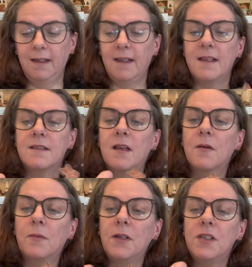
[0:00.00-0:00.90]
actually,
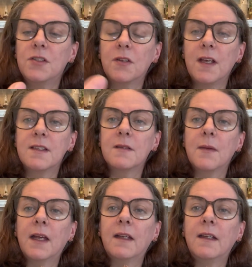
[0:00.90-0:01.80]
I'm pretty sure that's the
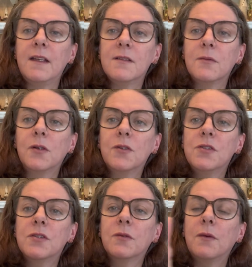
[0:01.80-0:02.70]
manganese wash
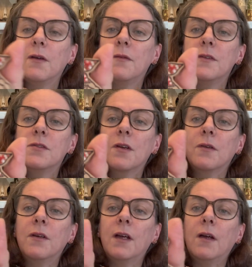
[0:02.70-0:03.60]
with the
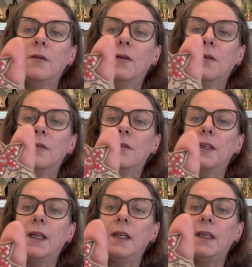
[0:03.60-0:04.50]
stroke and coat on
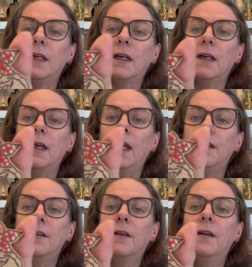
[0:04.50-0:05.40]
the head.